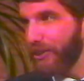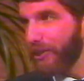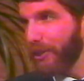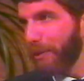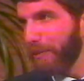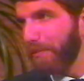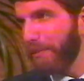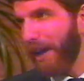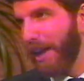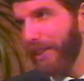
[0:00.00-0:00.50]
You
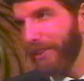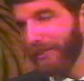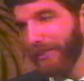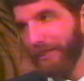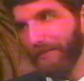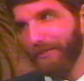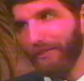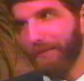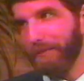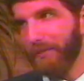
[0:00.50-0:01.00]
don't bother
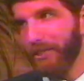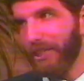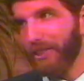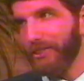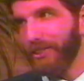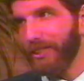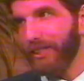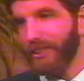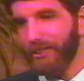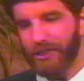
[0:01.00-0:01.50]
him from
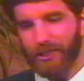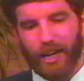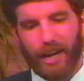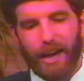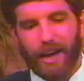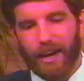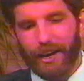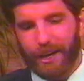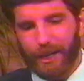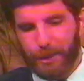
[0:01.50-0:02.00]
such things.
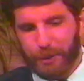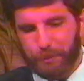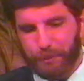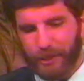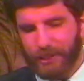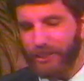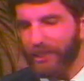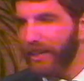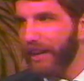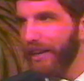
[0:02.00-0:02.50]
He's
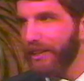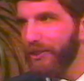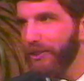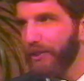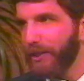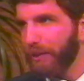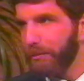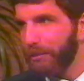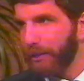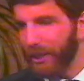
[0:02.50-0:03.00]
busy
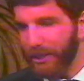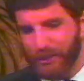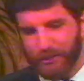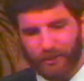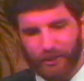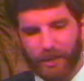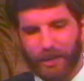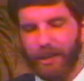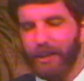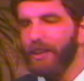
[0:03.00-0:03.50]
answering prayers
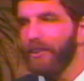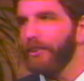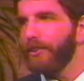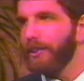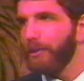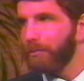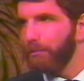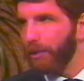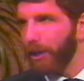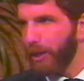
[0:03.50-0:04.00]
for health
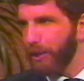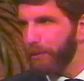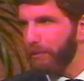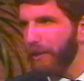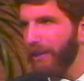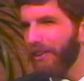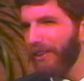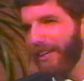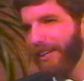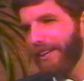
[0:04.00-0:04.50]
and
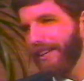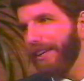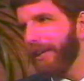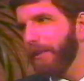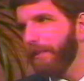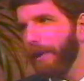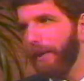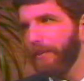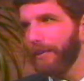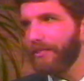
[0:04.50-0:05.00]
prosperity. And
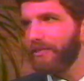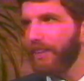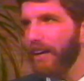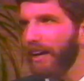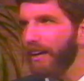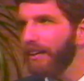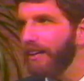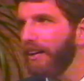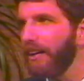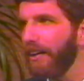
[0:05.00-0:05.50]
anyway, we've
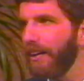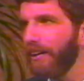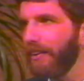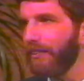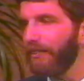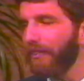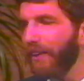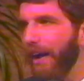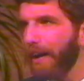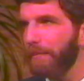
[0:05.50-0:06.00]
got
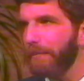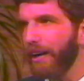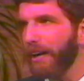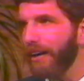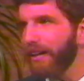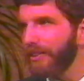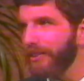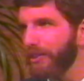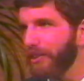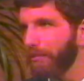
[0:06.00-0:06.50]

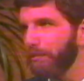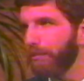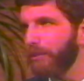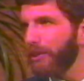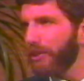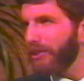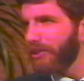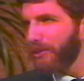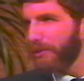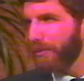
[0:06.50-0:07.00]
rabbis and
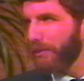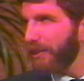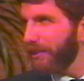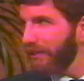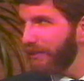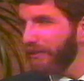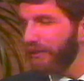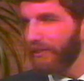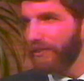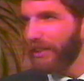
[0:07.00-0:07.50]
books.
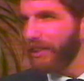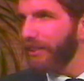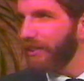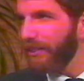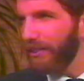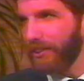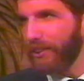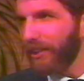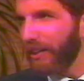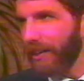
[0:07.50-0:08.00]
We
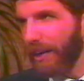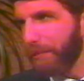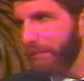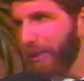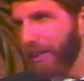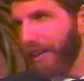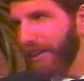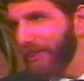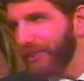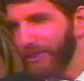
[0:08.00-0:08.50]
could look it up,
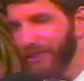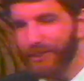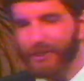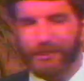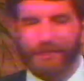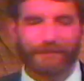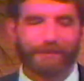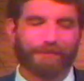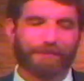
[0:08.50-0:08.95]
the answers.